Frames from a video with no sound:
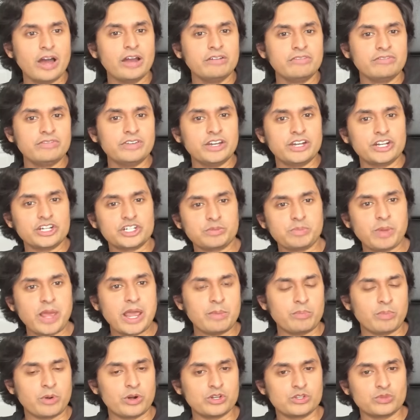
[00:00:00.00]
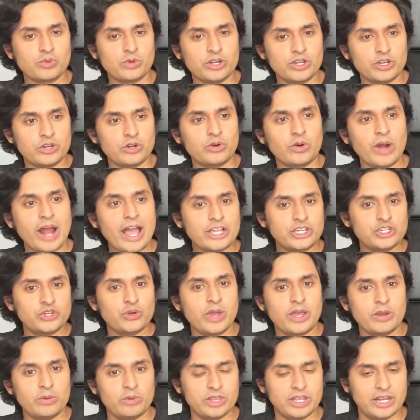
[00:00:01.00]
unfinished papers when you
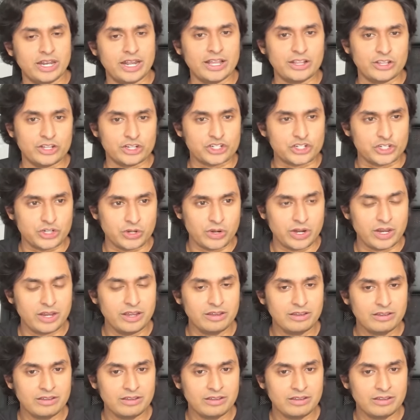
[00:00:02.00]
graduate with an English degree?